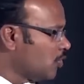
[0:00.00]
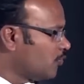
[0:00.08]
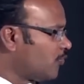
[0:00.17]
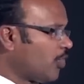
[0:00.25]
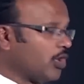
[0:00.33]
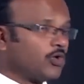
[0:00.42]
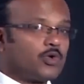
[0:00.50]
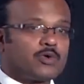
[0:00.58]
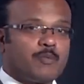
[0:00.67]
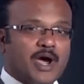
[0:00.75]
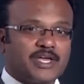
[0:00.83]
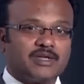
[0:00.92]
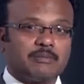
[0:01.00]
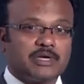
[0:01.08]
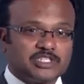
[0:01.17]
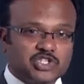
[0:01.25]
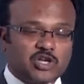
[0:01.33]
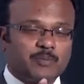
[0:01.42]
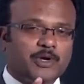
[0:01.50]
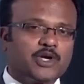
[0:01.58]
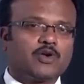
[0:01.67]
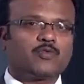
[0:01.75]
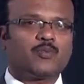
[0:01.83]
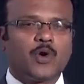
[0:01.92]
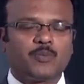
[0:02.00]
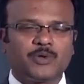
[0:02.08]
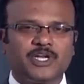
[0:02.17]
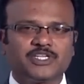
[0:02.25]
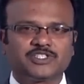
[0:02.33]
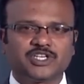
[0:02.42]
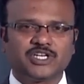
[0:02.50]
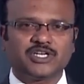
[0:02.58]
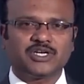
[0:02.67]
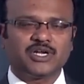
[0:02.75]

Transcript: followed by the measurement of population,